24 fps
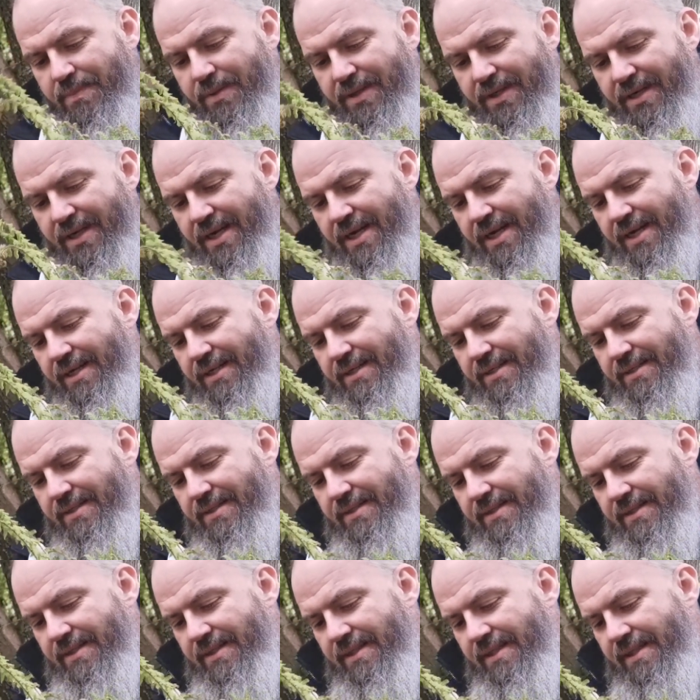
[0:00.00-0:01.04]
but
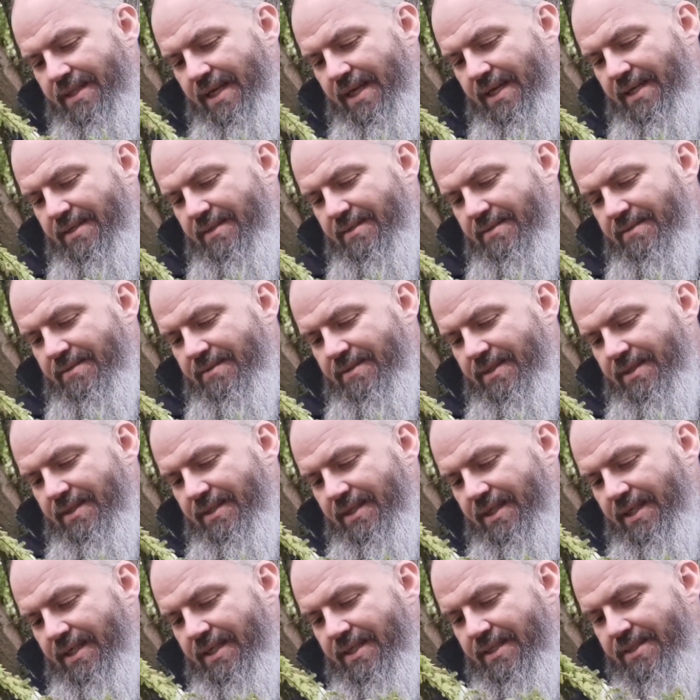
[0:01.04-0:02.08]
that
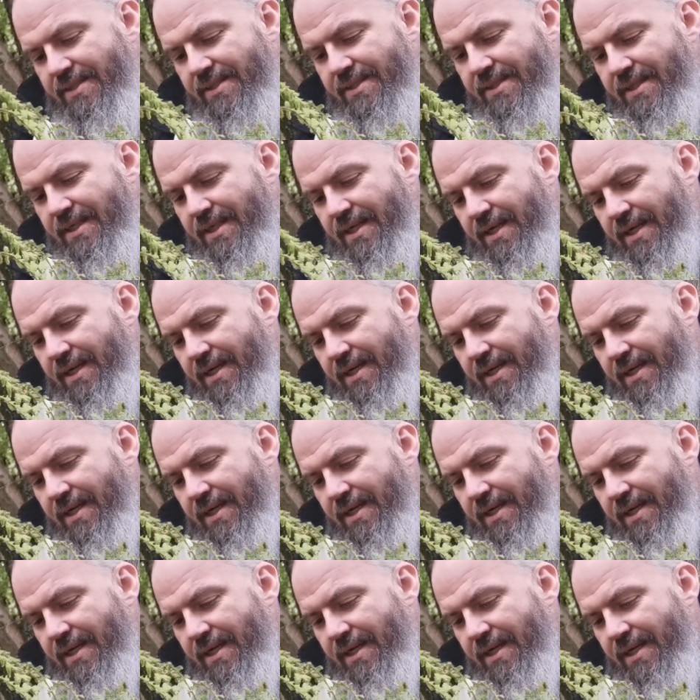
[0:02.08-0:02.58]
is